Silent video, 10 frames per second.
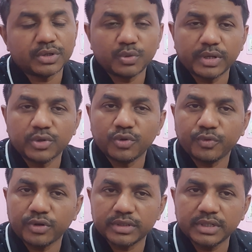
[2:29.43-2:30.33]
you can go
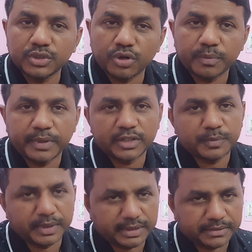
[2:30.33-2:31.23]
for the dot matrix
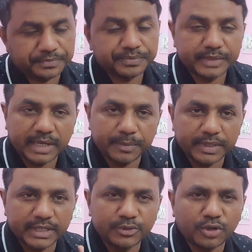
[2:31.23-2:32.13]
printer. That
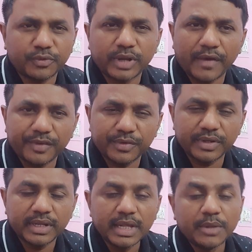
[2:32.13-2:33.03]
printer is not for
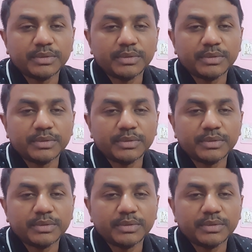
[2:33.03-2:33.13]
everyone.